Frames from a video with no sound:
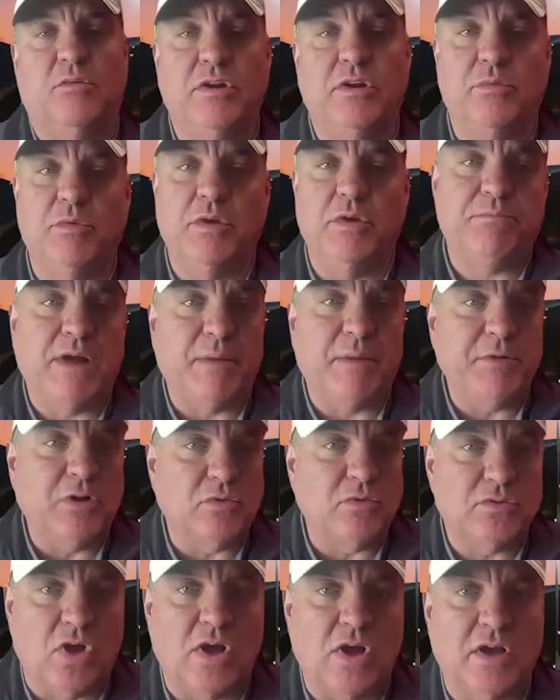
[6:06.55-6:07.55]
We probably
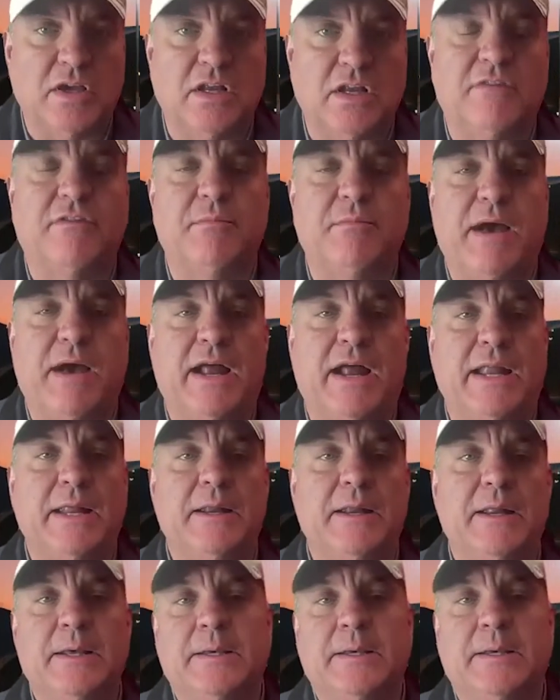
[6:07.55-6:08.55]
don't talk enough about it.